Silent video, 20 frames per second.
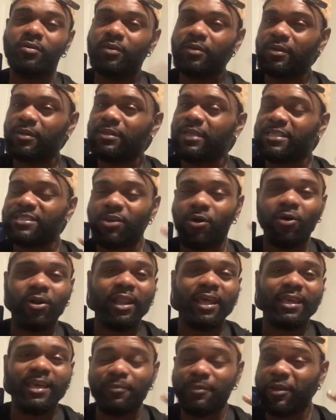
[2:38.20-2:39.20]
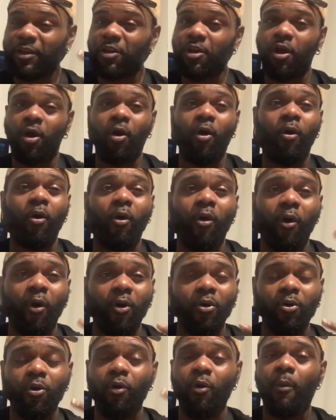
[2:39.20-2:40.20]
that's all I kept hearing
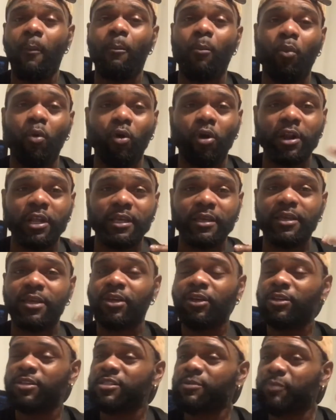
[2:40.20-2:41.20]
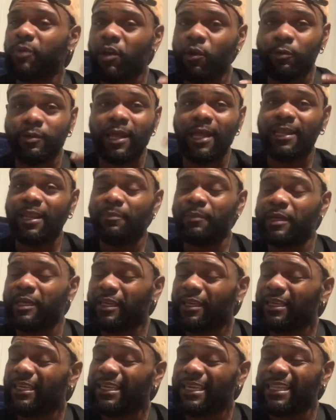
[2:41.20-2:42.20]
all morning. Spirit would not let me
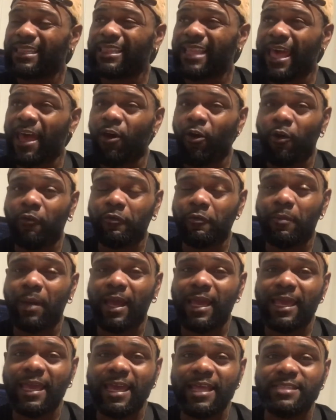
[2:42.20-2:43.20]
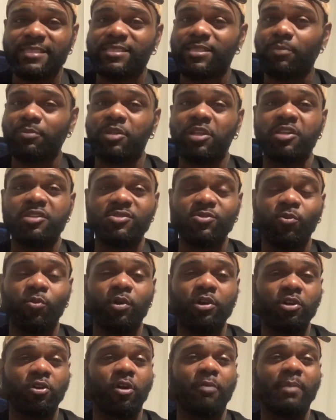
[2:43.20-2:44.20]
get that off of my head. Something is
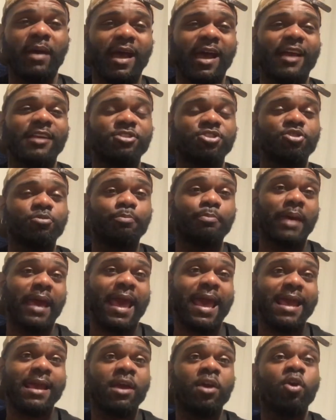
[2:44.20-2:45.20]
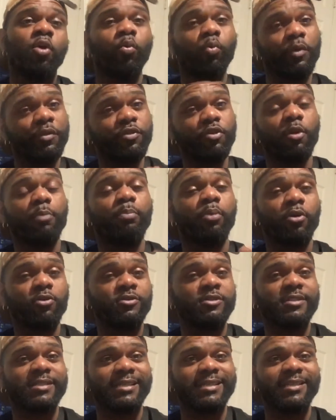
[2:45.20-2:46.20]
going on behind your back with your
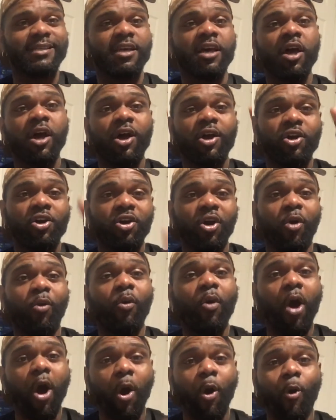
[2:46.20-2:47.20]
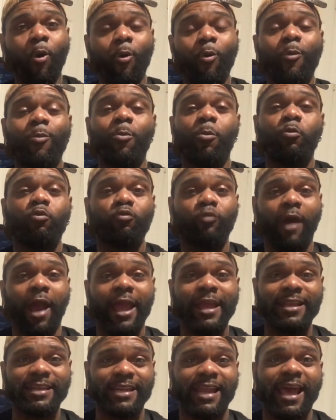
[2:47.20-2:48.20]
person. Go home right
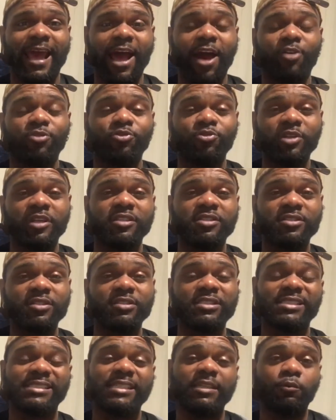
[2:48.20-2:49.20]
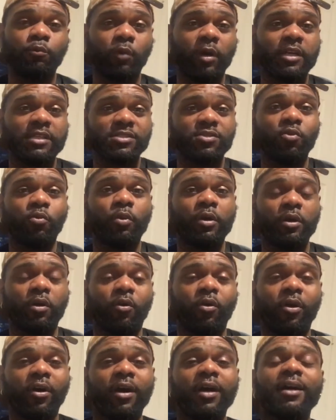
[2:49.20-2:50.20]
now. You need to see what is going
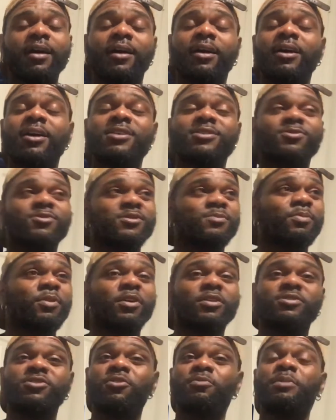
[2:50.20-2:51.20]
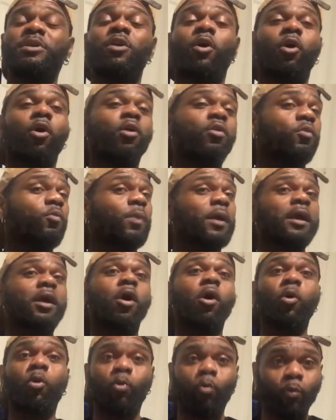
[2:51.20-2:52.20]
on. So Spirit took me all the way
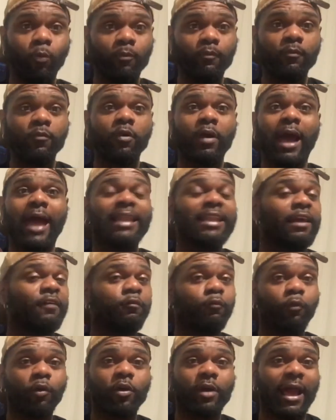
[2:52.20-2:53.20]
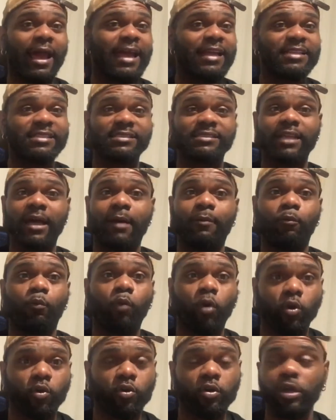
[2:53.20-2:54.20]
home. I left work. I had to stop
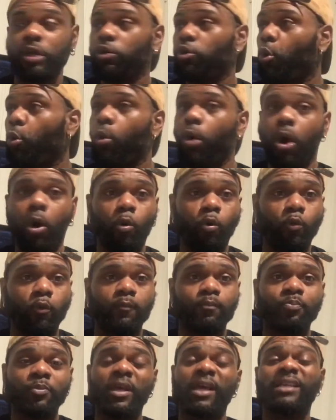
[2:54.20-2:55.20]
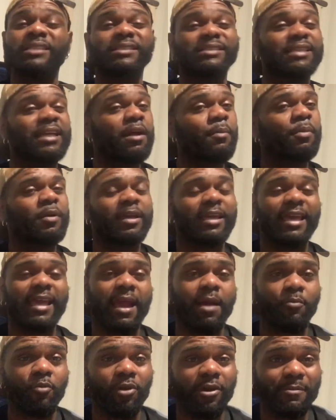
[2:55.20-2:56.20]
work, go home, set up a
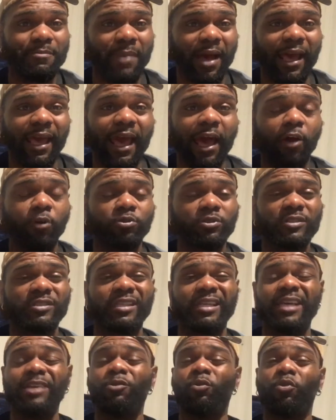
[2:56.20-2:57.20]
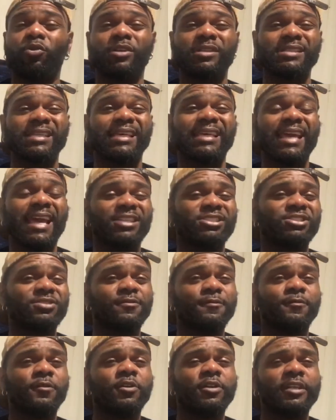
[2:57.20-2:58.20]
camera in my house in order to catch the
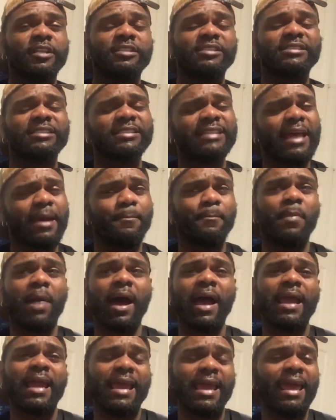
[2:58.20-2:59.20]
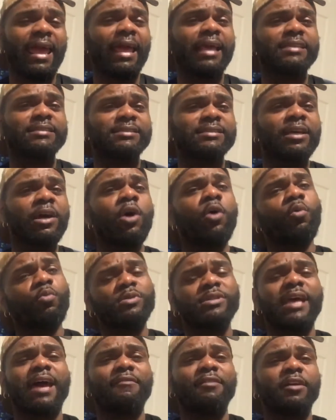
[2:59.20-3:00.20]
footage that my ex was
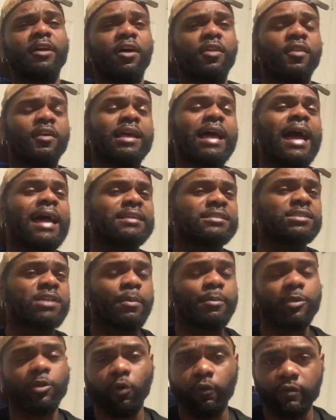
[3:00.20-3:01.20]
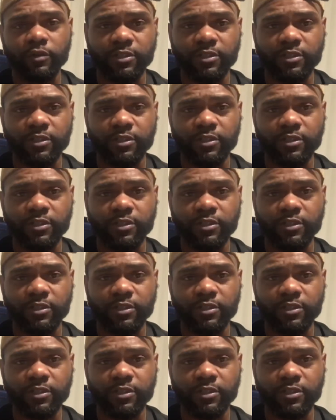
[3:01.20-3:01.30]
having other guys coming over to